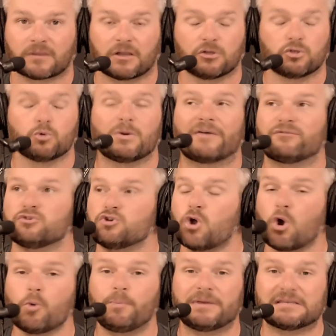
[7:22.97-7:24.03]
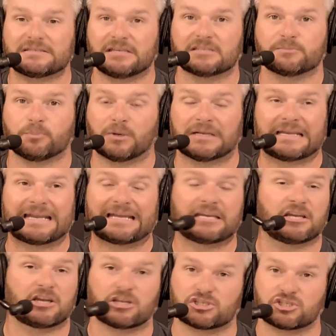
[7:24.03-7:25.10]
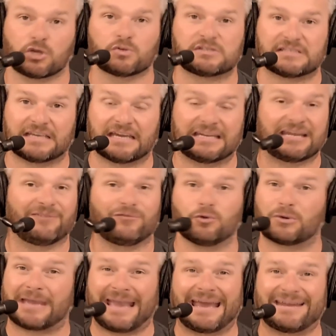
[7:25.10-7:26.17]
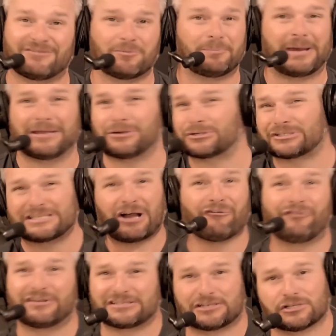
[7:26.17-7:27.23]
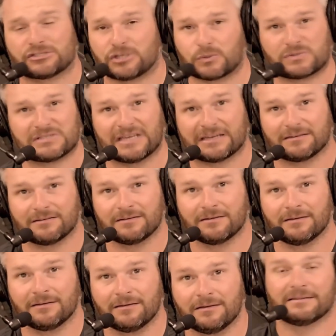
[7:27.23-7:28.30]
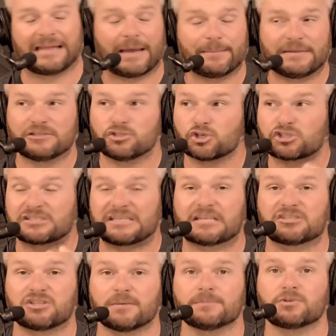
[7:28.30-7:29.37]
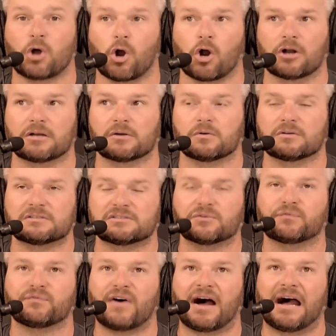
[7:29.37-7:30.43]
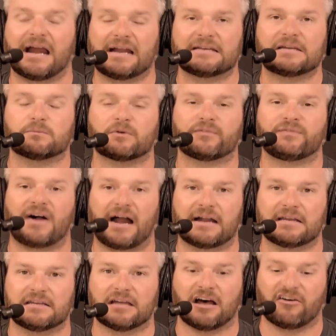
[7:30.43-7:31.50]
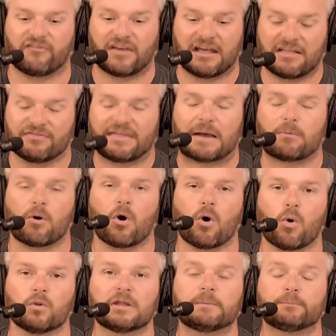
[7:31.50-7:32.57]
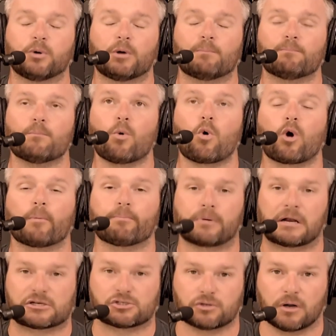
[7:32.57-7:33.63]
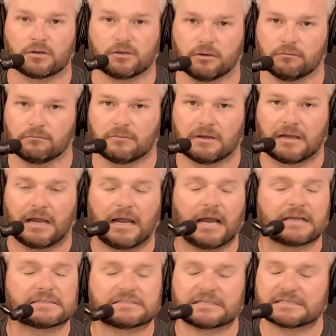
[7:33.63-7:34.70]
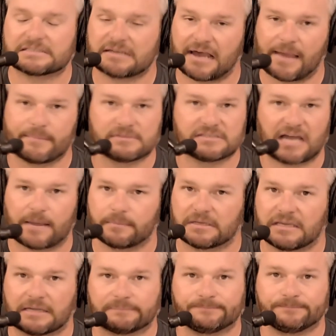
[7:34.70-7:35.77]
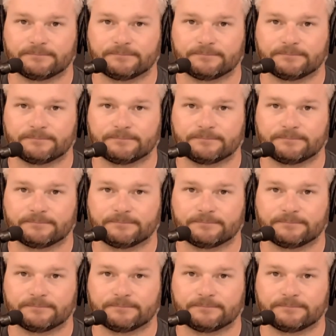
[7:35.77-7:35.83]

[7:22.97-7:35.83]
You have no business bringing in an associate if you can't even pay yourself as an associate. That means your systems aren't defined and refined enough that will only put more pressure on you. I see it time and time again.